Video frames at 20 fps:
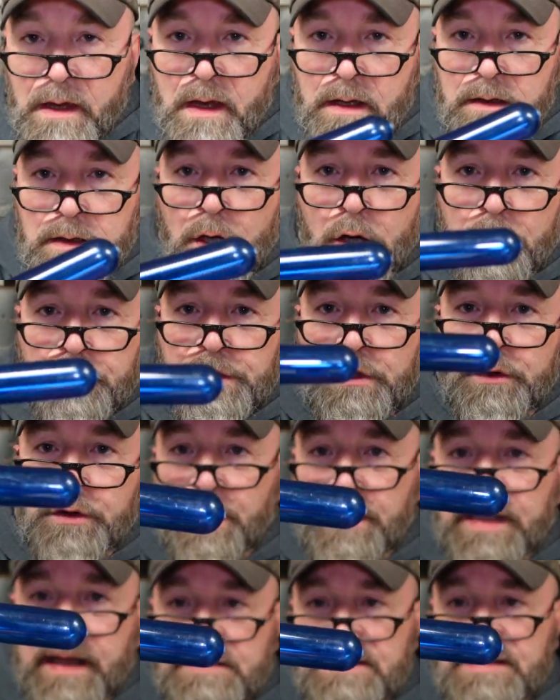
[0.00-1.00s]
you know, you
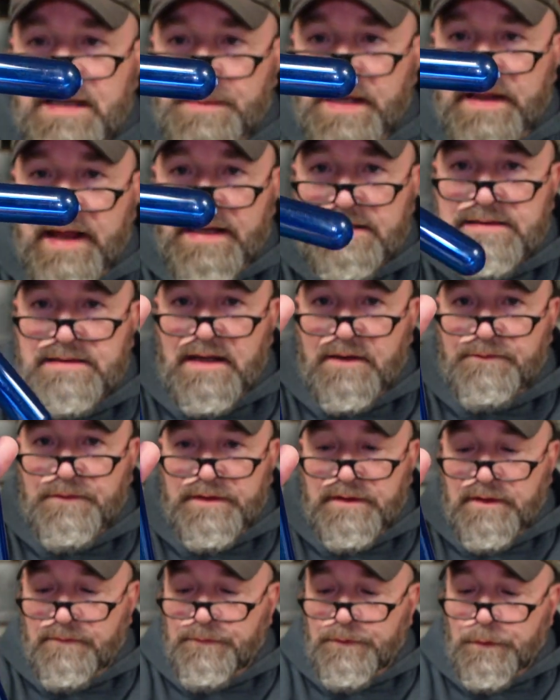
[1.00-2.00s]
could get some of that stuff
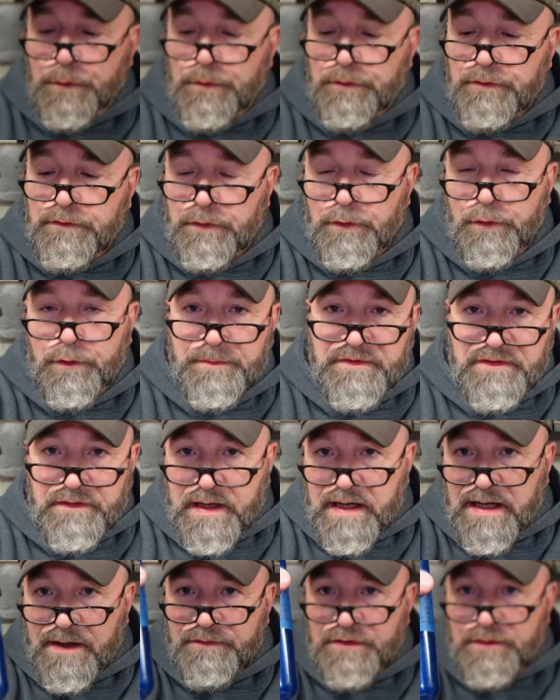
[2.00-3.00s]
in the food tubes
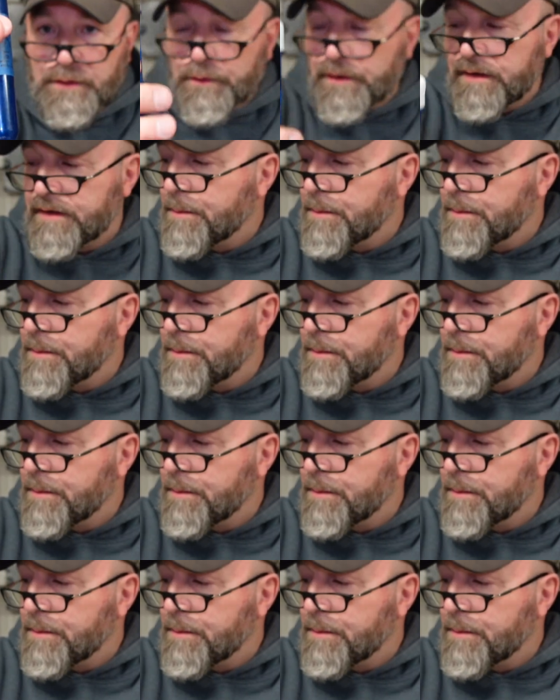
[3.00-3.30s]
that I've shown in